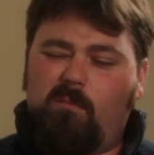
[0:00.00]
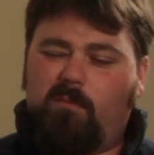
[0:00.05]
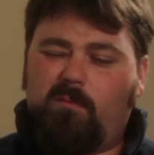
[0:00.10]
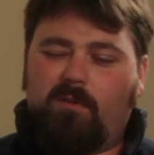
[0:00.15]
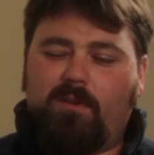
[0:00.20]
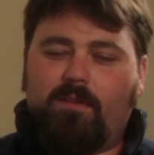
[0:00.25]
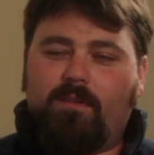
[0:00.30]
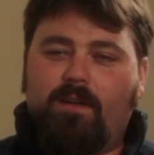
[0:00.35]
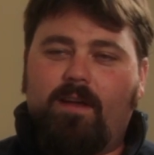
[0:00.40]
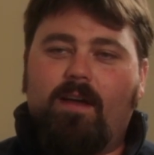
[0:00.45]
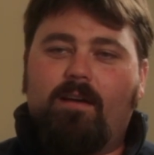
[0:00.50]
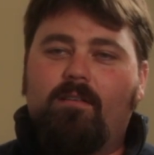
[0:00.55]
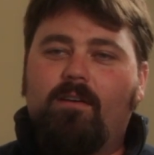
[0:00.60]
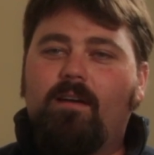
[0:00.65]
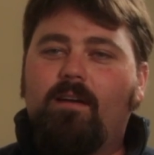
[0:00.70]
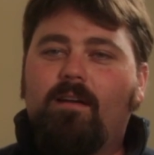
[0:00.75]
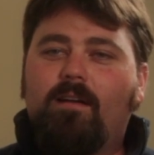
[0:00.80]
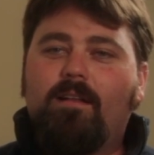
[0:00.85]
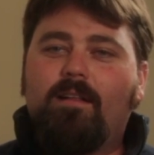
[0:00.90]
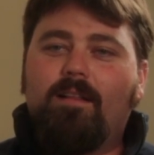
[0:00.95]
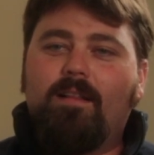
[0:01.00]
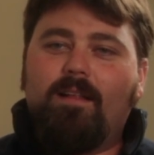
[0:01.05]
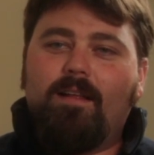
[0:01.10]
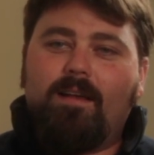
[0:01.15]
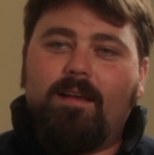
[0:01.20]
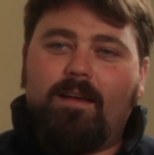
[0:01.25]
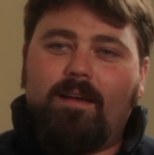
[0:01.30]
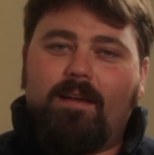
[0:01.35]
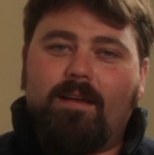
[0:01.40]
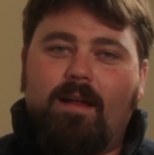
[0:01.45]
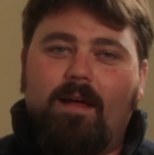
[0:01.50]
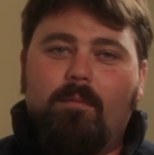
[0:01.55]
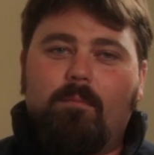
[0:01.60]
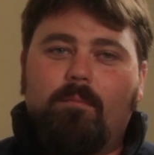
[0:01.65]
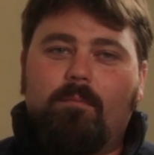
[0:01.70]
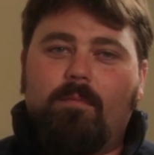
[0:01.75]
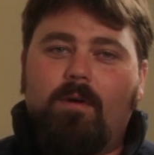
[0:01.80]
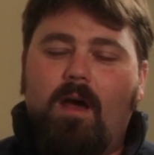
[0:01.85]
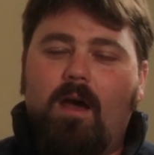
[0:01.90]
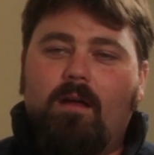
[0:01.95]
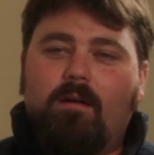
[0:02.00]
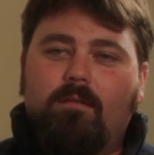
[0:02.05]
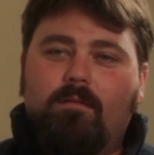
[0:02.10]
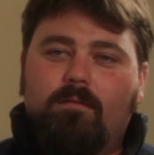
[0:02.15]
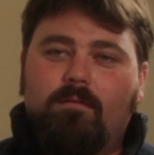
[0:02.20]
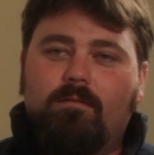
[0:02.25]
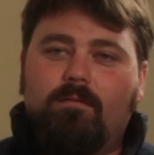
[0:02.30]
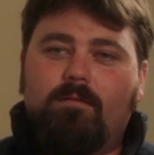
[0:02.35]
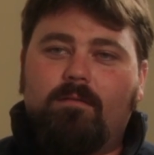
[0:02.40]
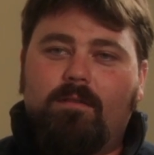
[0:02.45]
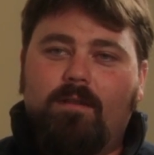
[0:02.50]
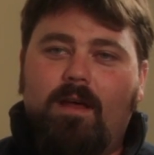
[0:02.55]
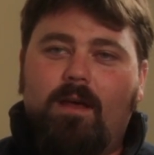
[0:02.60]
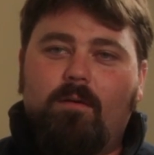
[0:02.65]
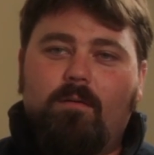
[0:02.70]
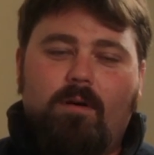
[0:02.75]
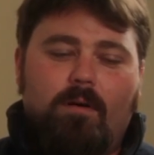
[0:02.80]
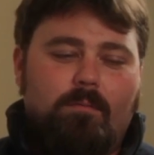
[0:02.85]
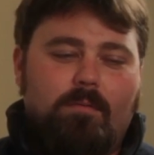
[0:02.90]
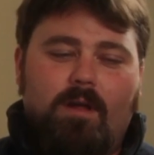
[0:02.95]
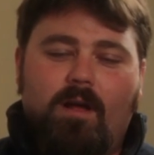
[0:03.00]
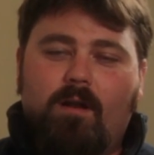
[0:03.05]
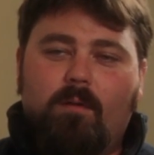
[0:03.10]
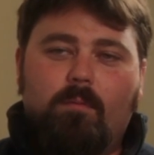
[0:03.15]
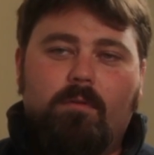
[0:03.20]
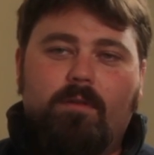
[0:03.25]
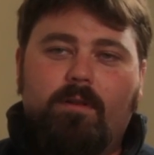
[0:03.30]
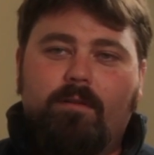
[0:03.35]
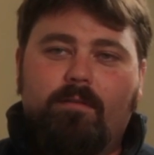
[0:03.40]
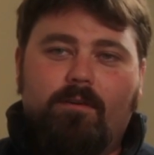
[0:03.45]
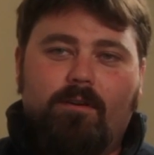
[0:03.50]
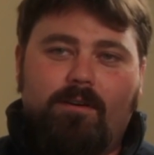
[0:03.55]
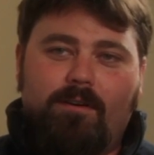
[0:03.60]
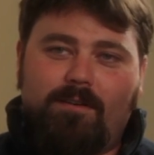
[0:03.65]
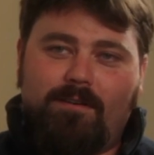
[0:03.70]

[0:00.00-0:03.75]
completely have it, and I'm not a believer.